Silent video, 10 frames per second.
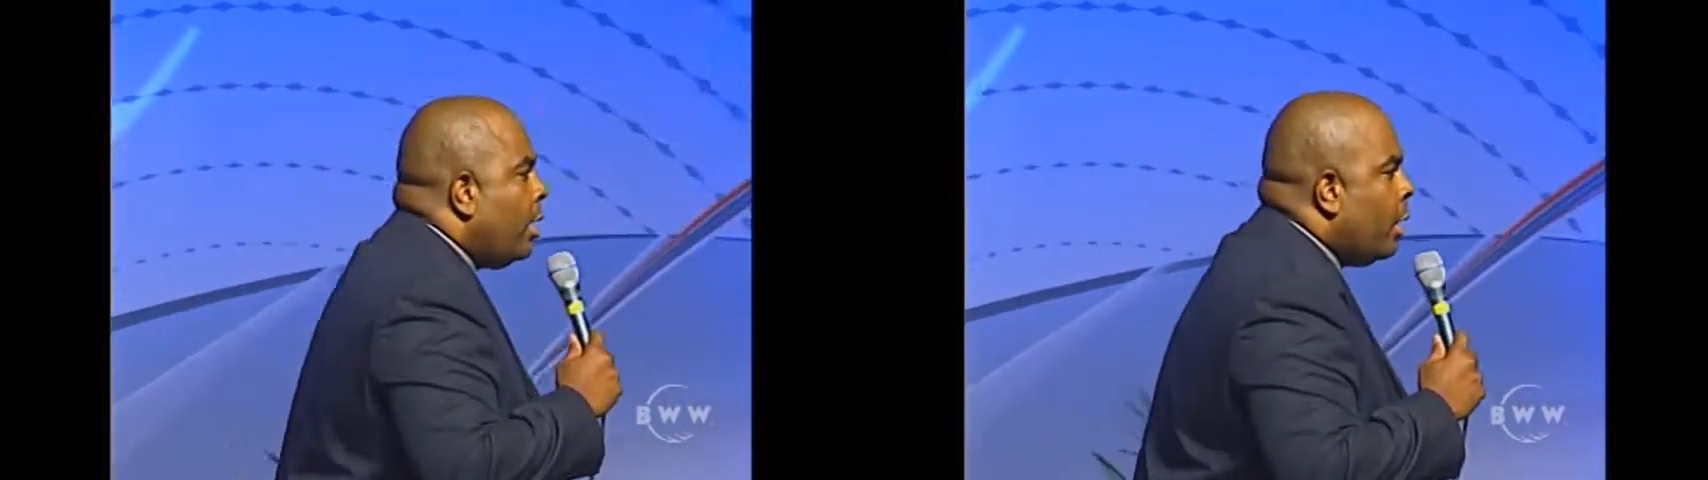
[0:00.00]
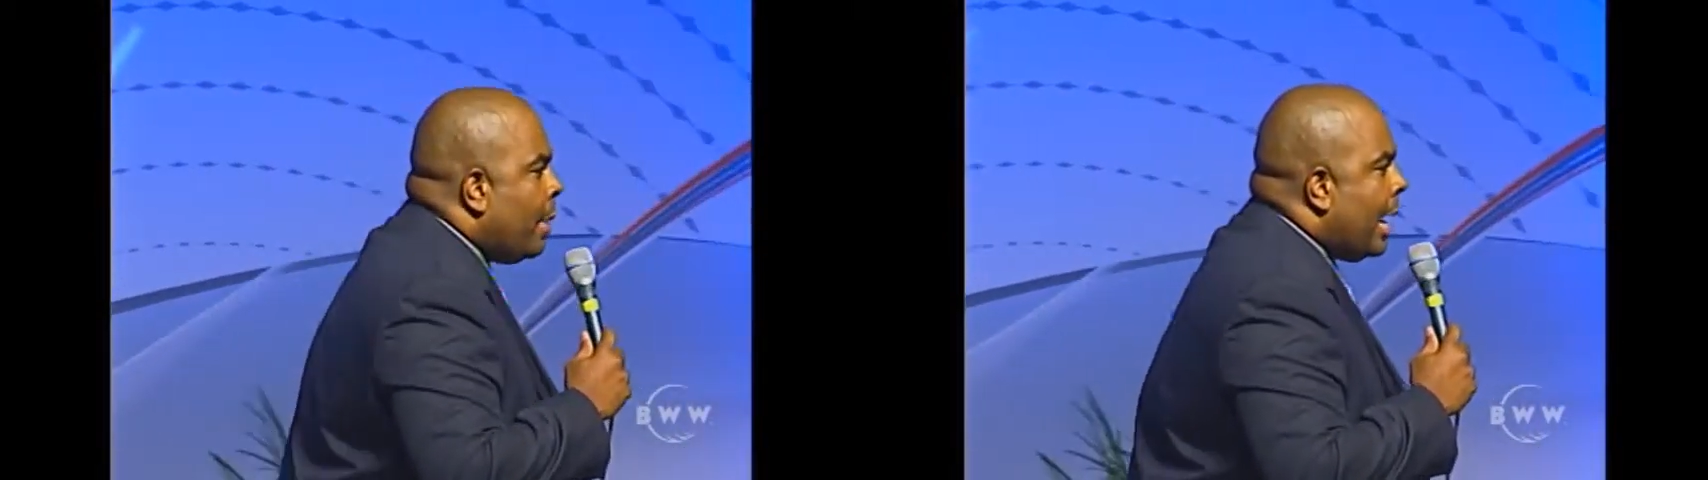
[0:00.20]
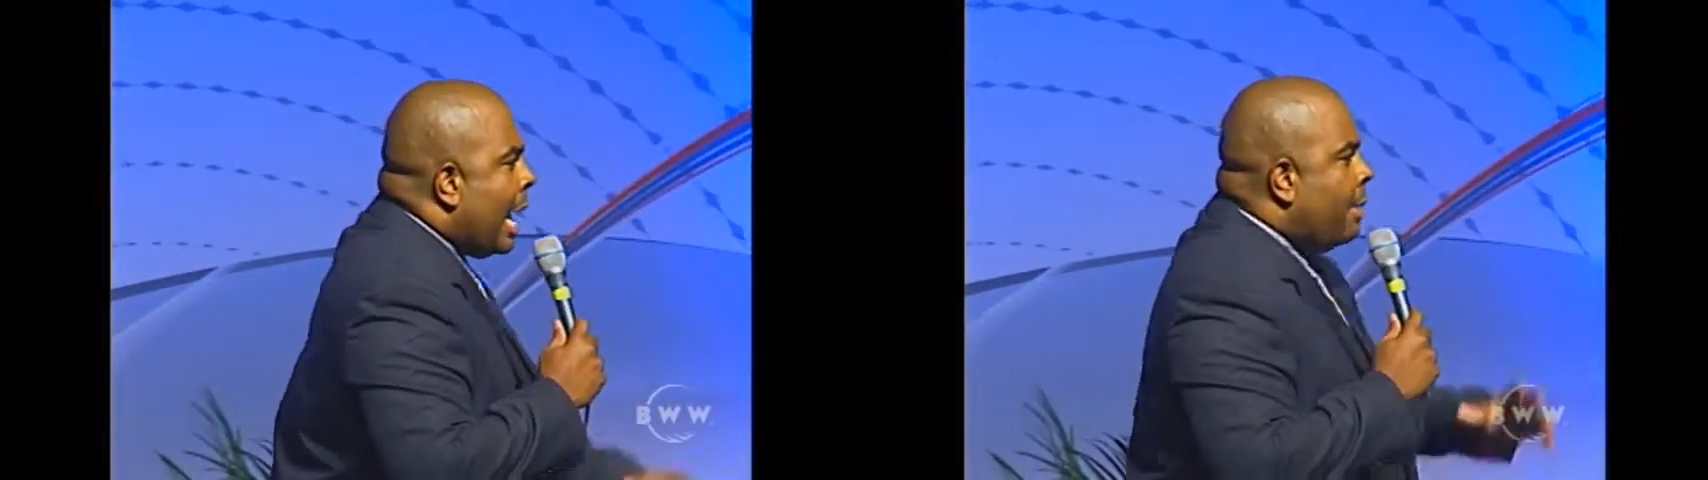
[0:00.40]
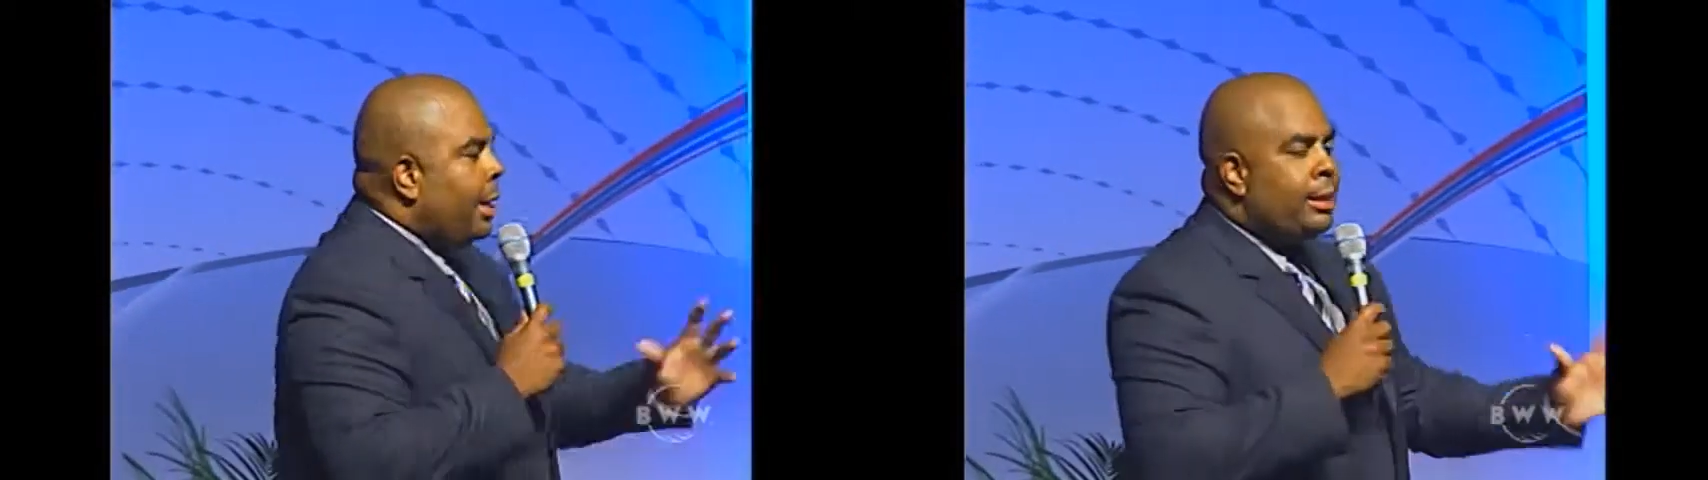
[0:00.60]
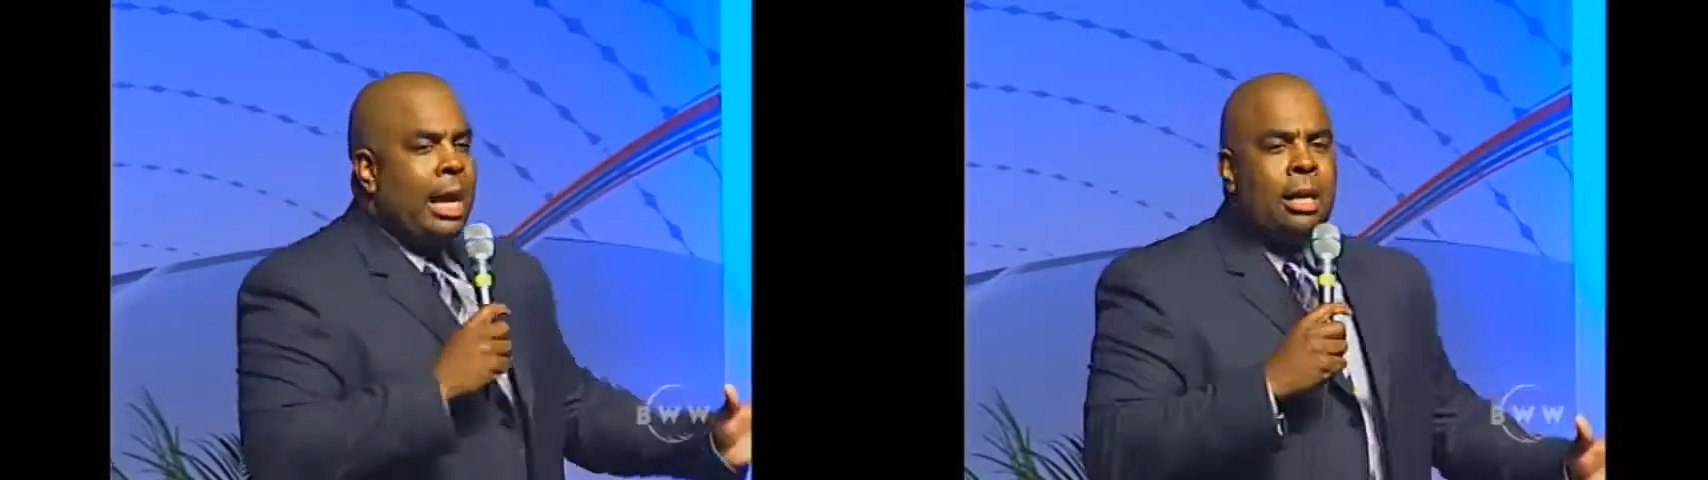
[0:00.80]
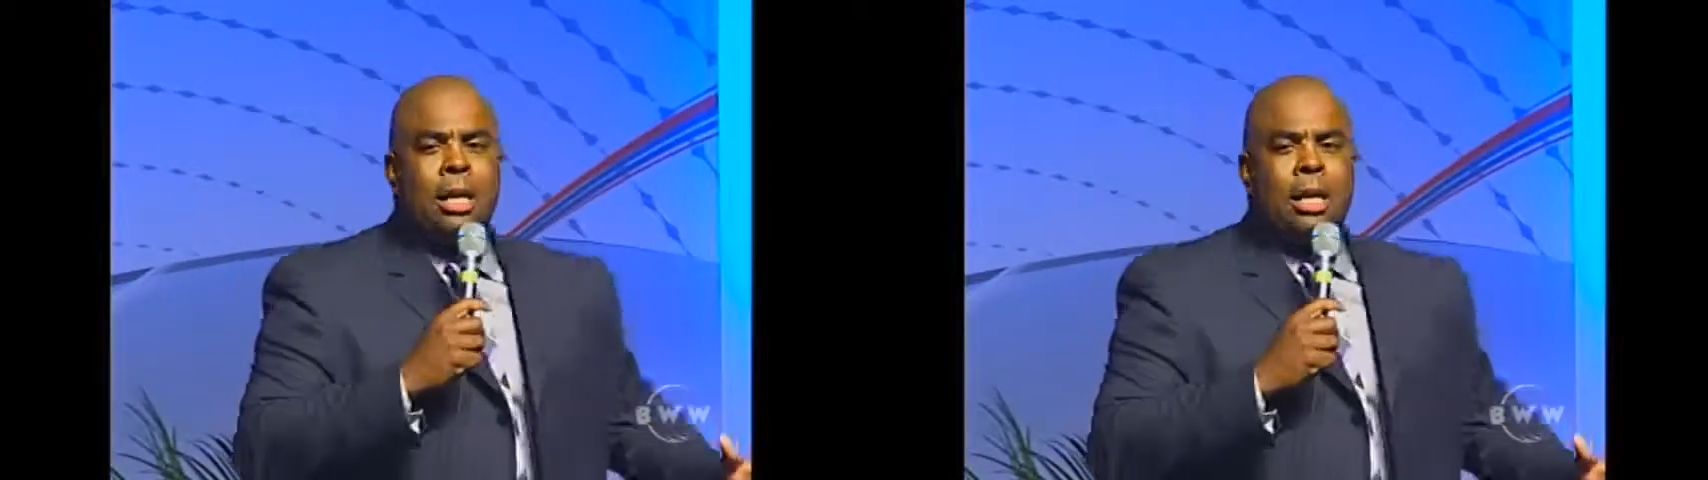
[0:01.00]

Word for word: No matter how many times